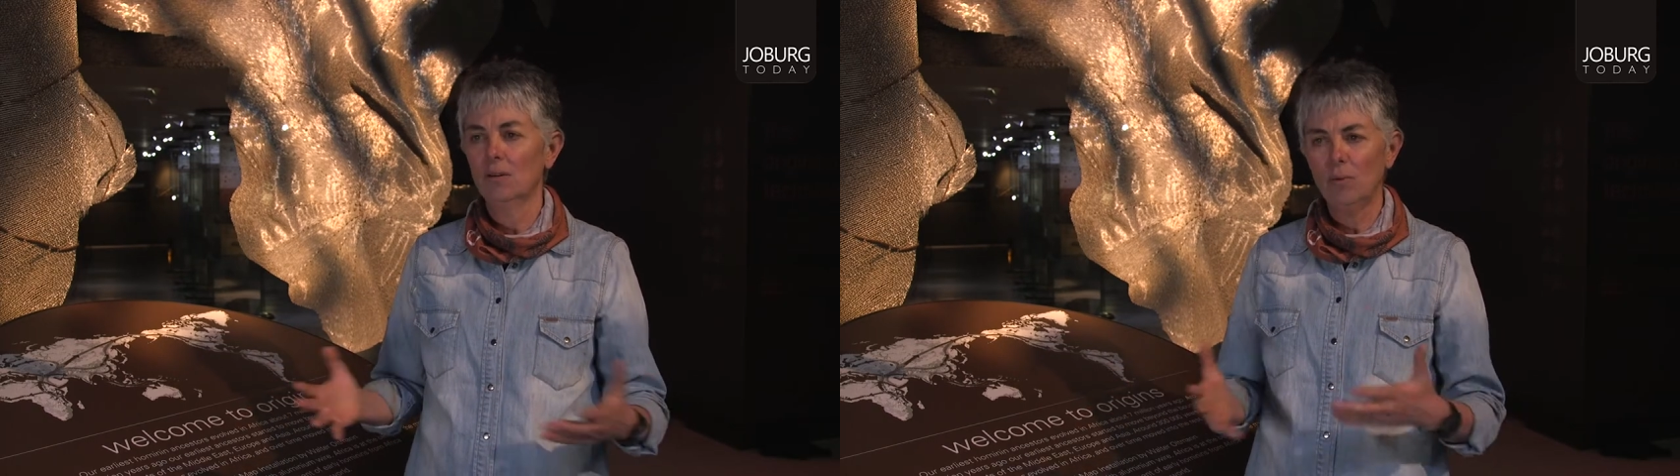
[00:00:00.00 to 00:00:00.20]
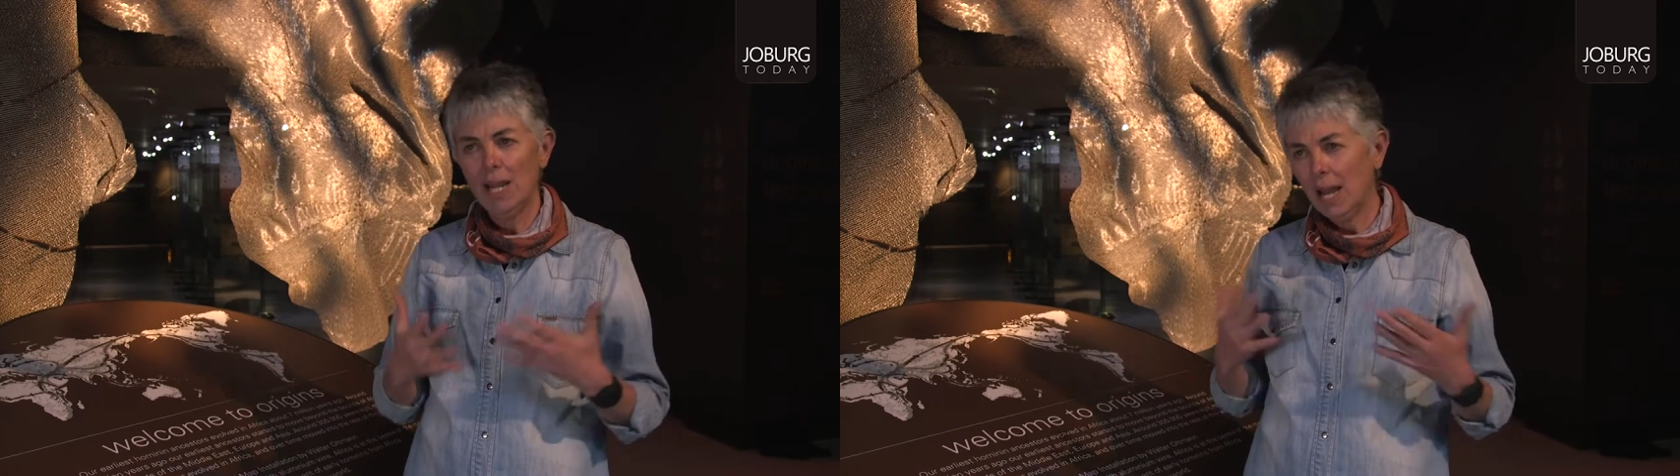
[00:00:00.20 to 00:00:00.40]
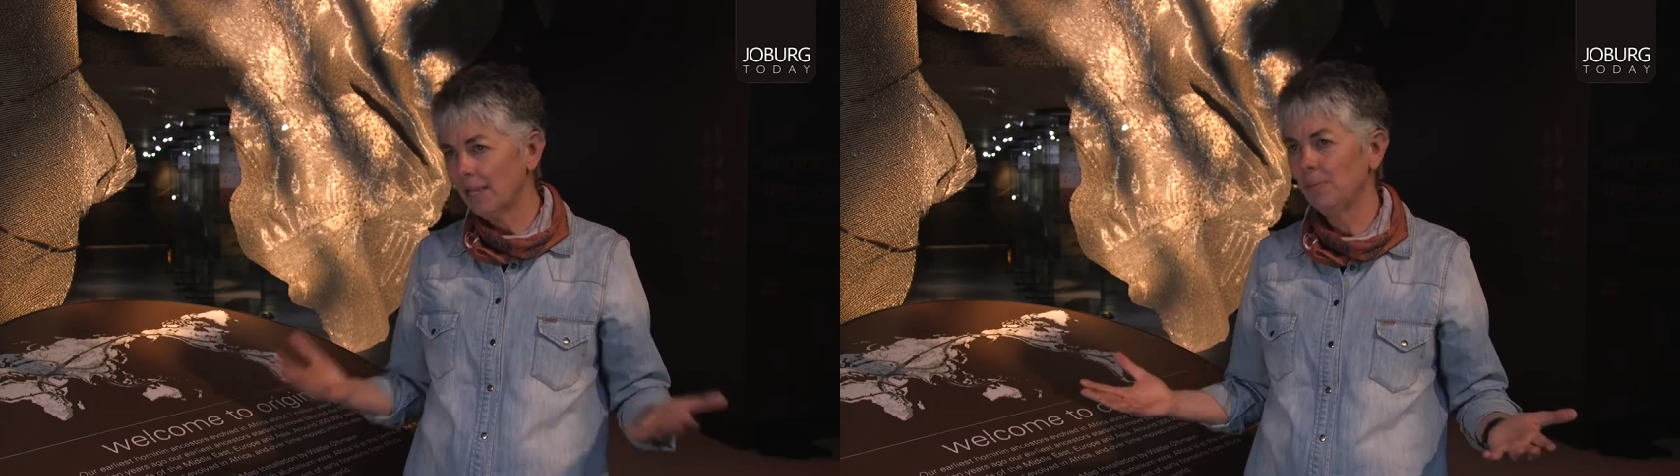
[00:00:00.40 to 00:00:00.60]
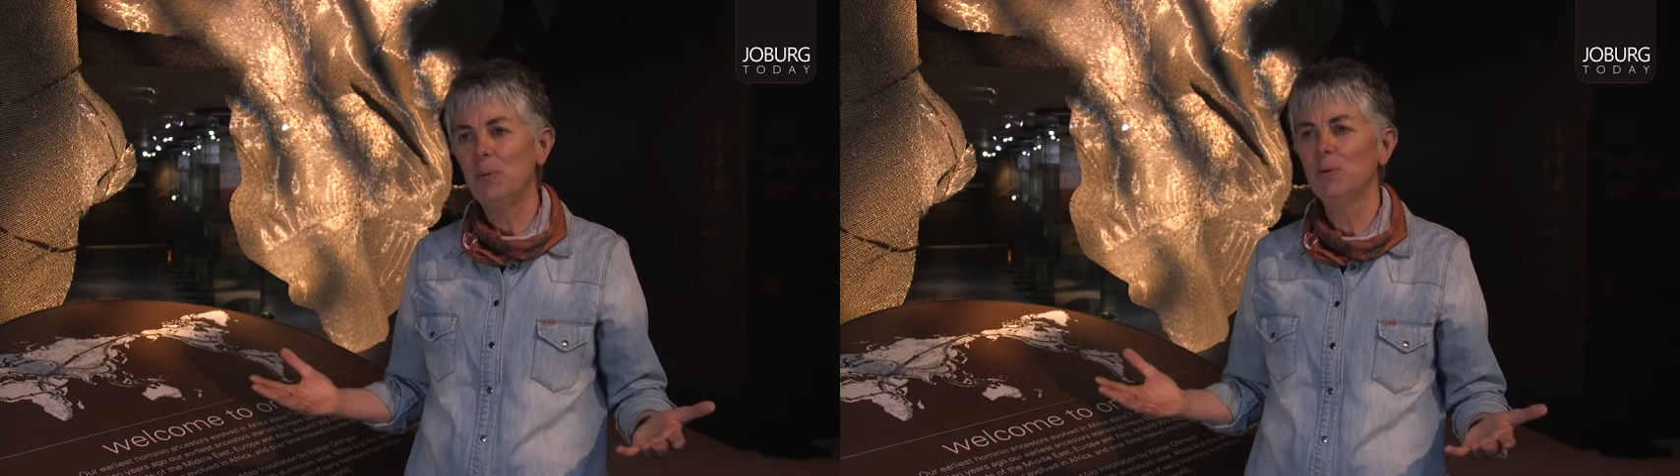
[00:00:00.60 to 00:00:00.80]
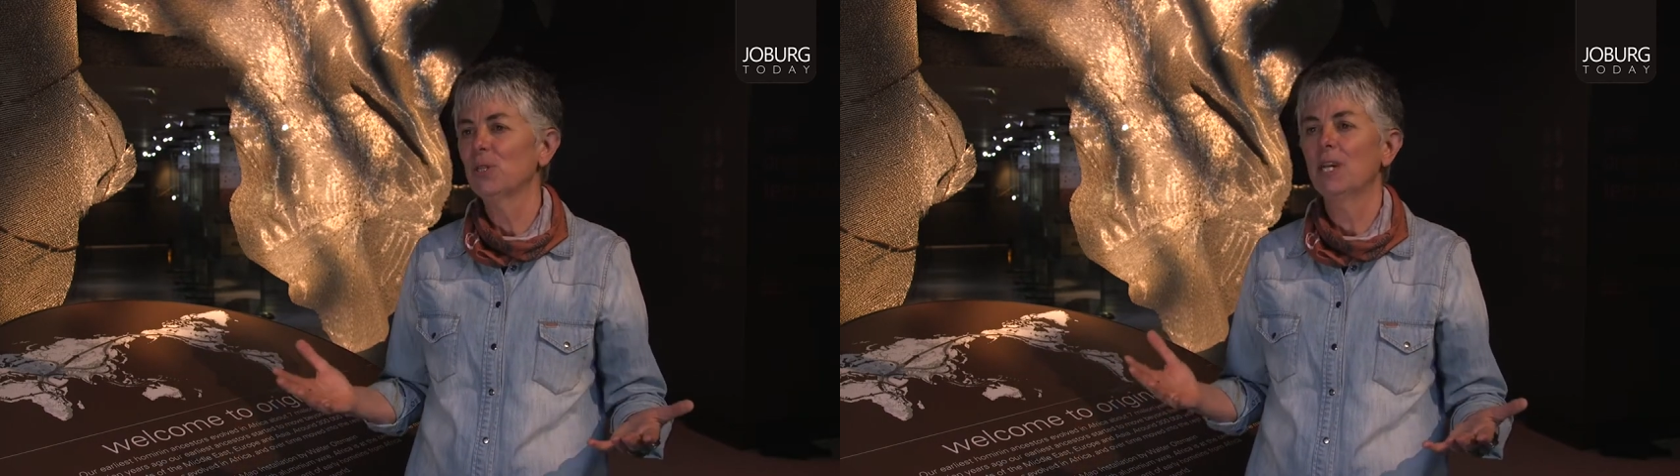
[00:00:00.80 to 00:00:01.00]
We like
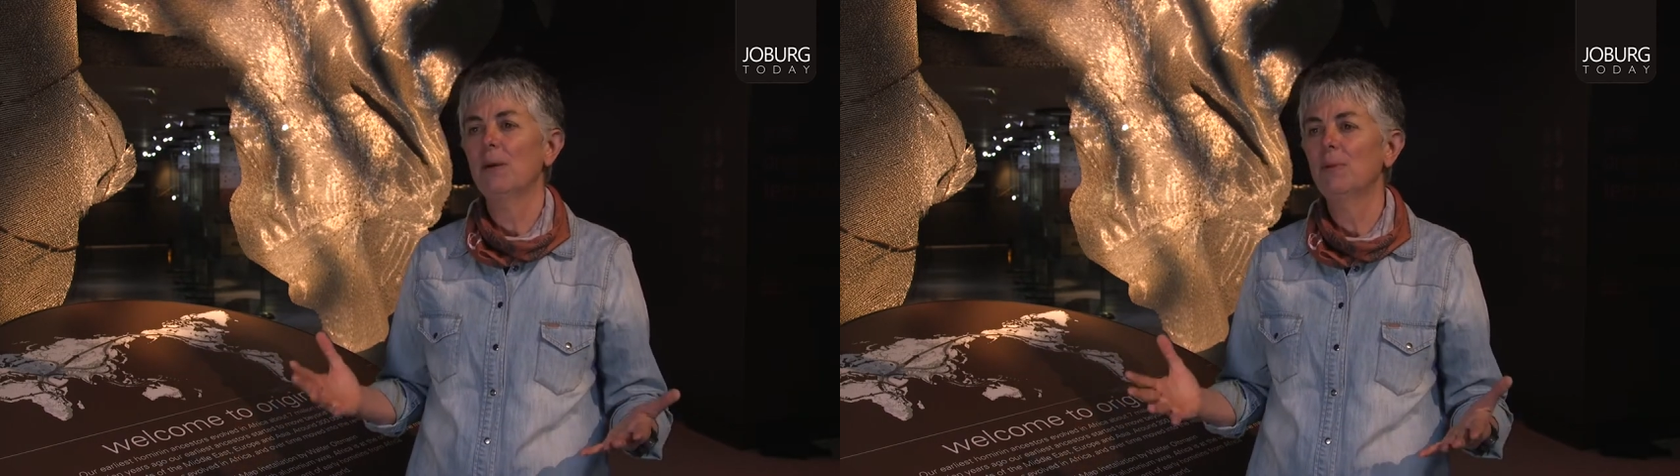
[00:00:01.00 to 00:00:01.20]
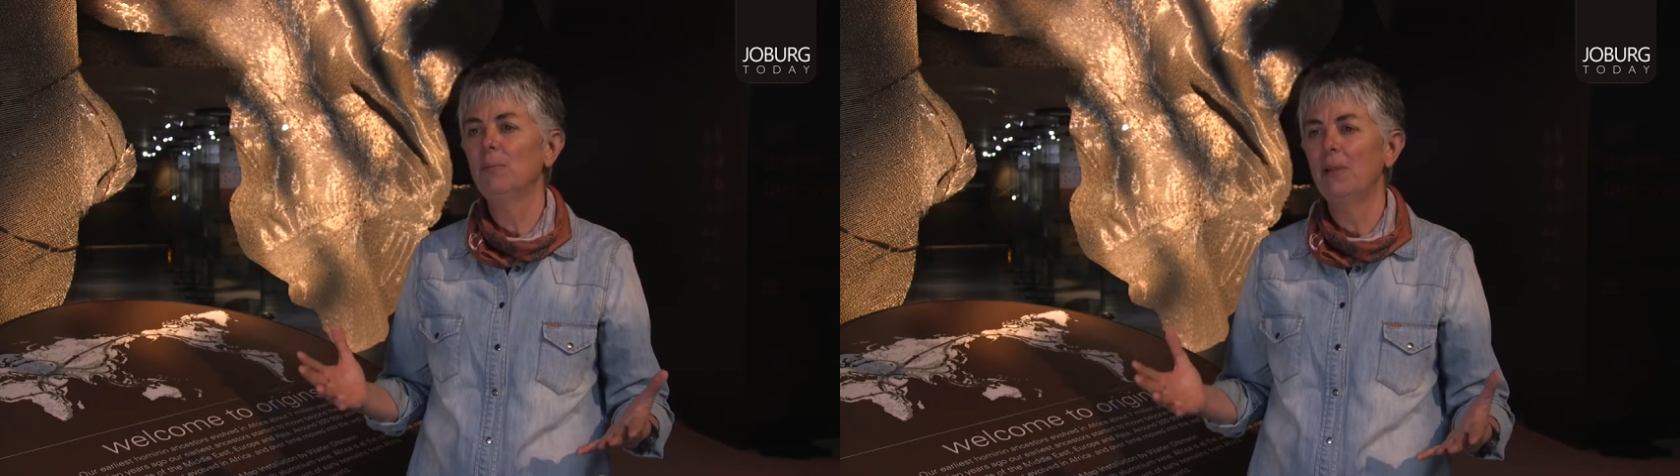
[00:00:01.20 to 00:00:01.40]
people to come and